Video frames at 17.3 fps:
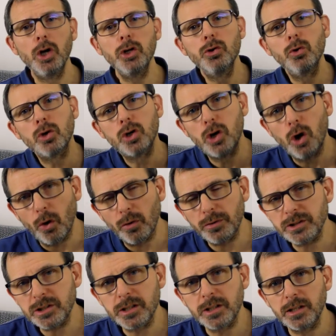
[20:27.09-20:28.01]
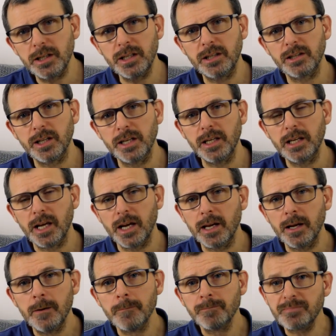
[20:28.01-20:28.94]
You're constantly
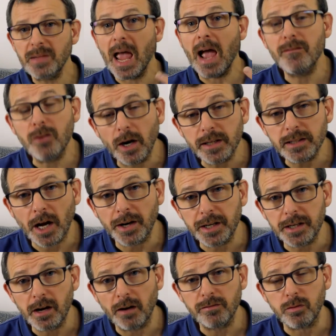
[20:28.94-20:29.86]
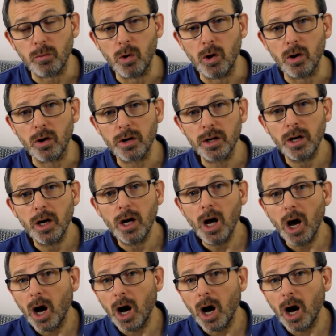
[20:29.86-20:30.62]
thinking, Have I done enough work?